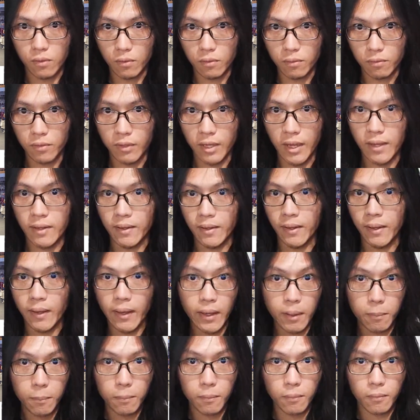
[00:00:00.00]
10
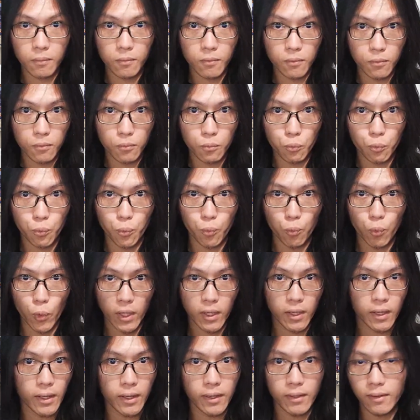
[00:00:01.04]
a.m.
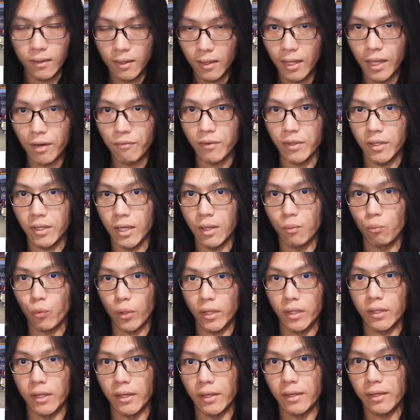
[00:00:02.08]
weekend, 11 a.m.
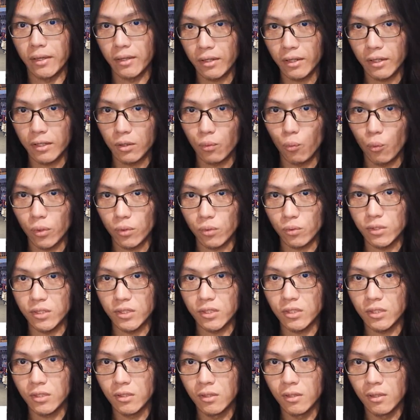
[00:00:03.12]
weekday, you're gonna want to
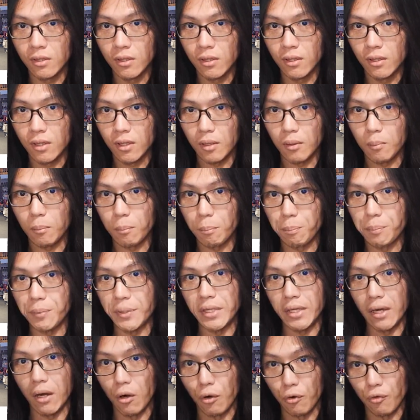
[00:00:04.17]
just
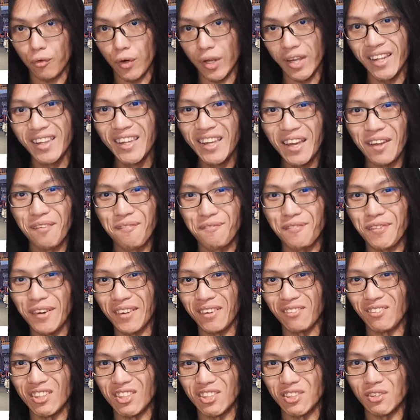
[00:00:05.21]
be already in front of
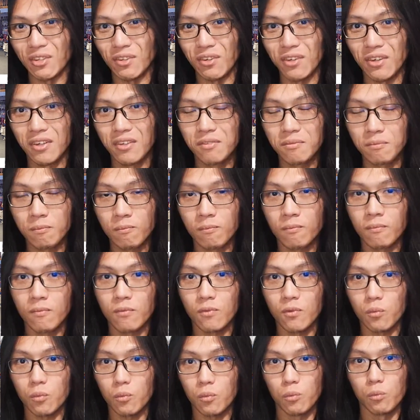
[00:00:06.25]
the store.
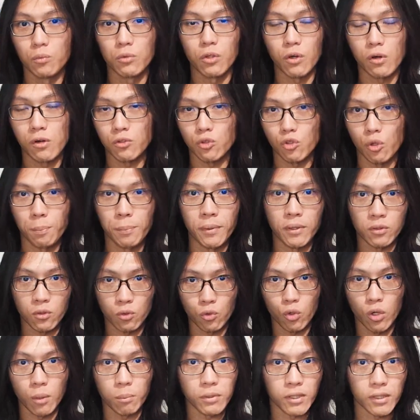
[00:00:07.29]
Doors open, go
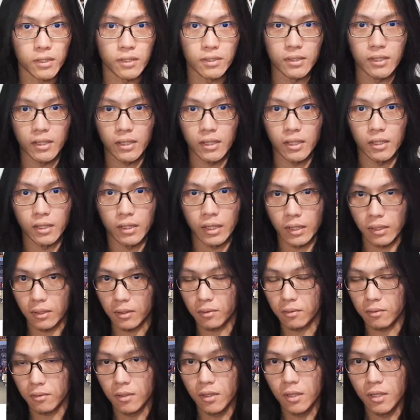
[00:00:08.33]
up, take the ticket, then
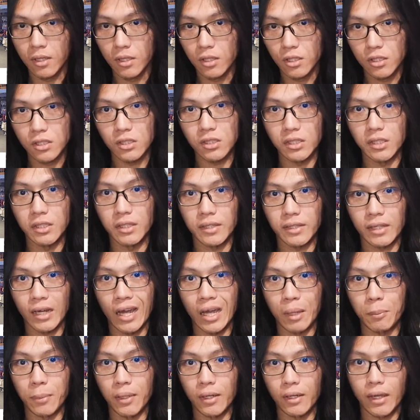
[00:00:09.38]
see the
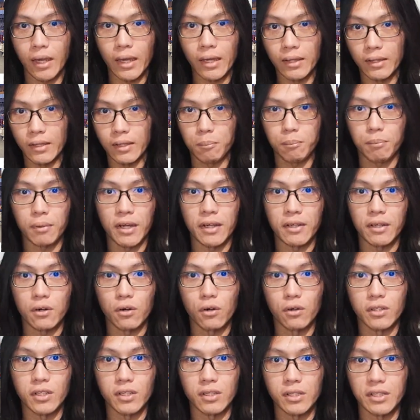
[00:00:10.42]
timing and then plan
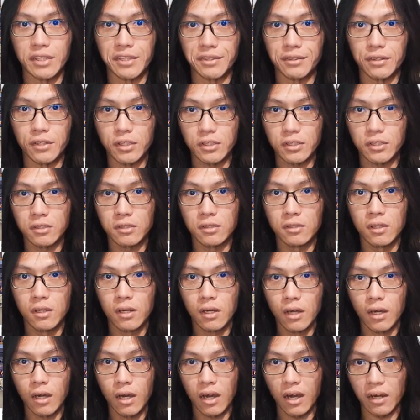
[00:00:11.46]
accordingly, cause
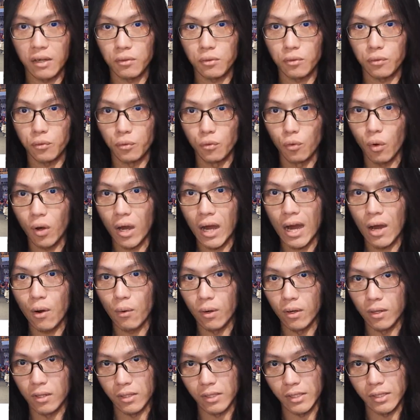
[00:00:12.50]
I don't know how
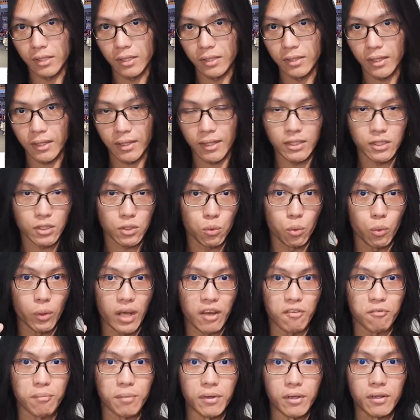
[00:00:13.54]
early the tickets could
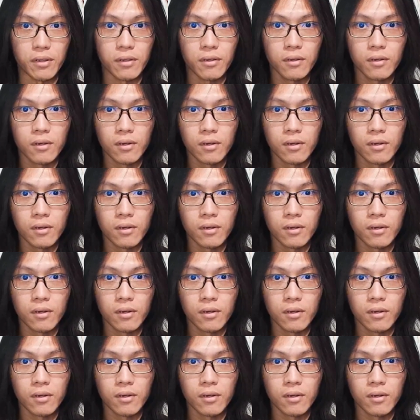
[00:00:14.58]
have been,